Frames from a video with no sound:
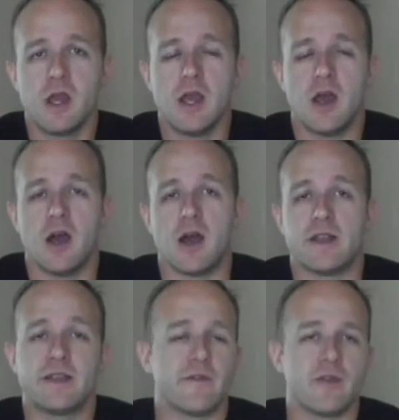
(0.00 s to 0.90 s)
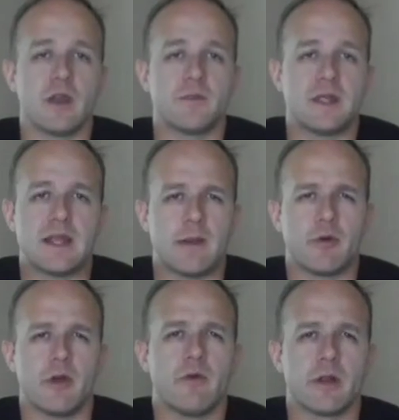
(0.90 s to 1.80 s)
I definitely update that pretty
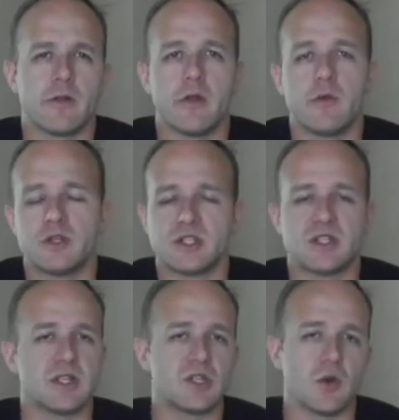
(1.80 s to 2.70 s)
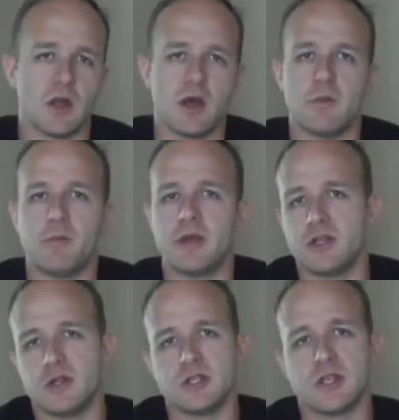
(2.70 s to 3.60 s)
regularly with just things going on,
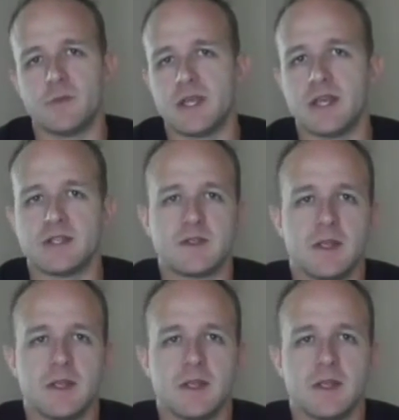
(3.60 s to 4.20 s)
pictures, updates,